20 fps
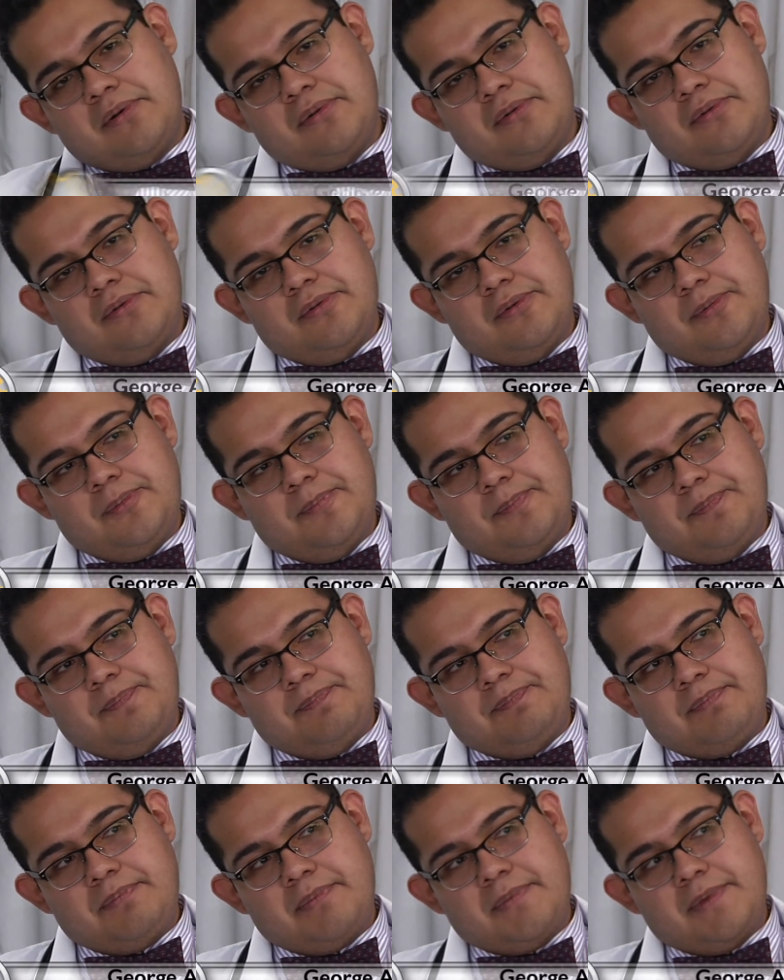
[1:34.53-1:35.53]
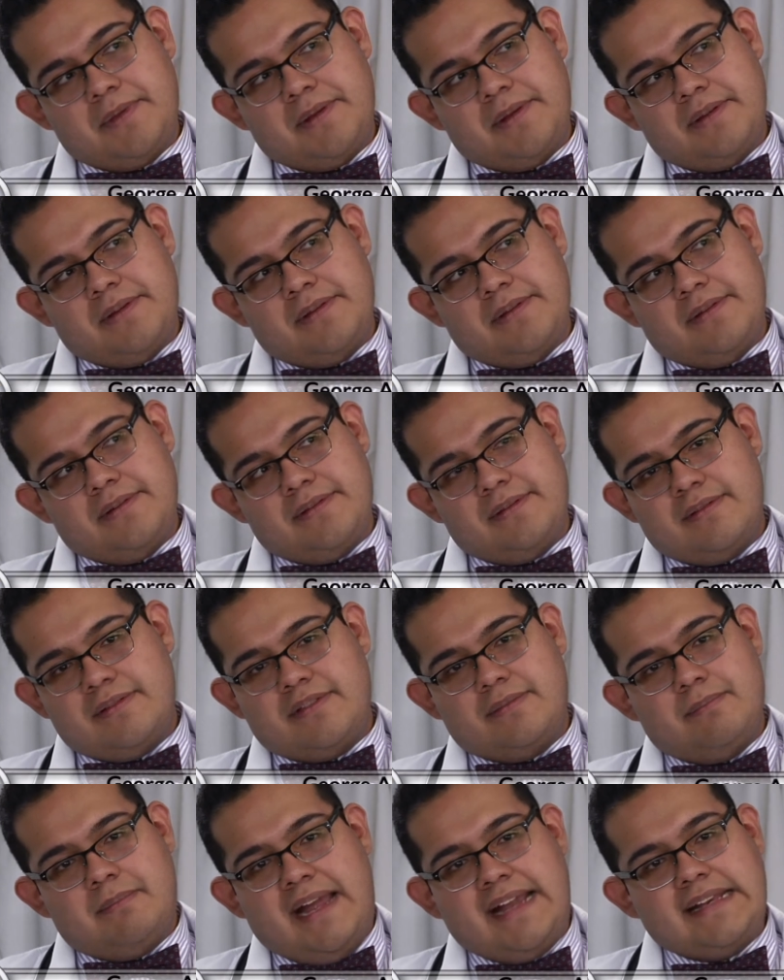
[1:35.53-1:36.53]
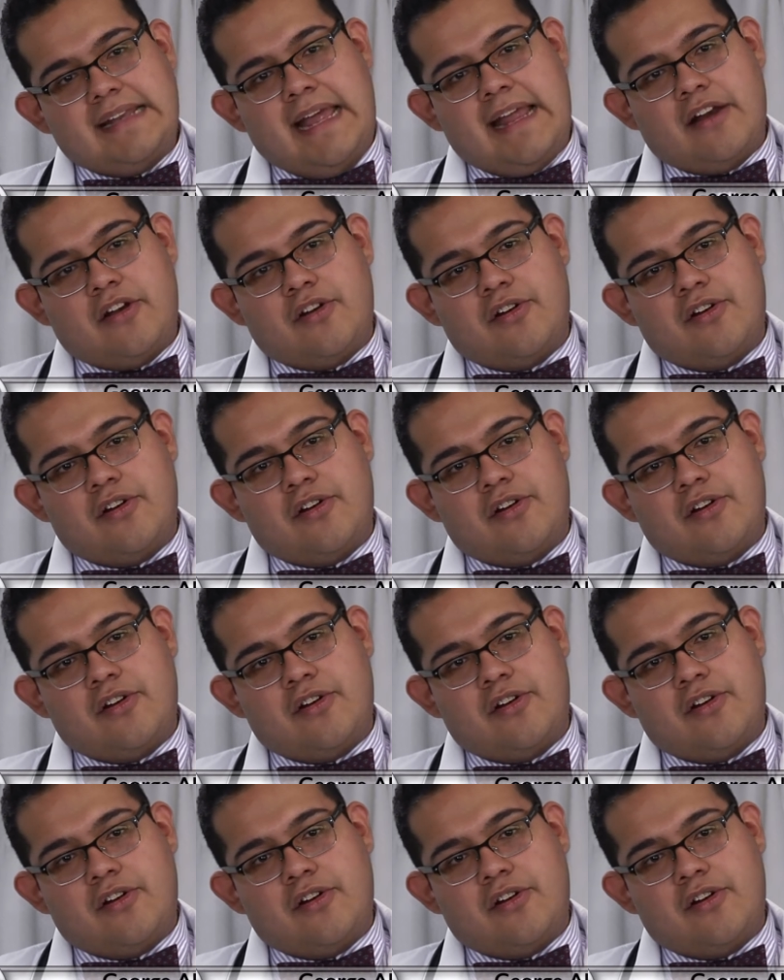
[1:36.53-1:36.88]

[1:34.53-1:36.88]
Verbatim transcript: who might not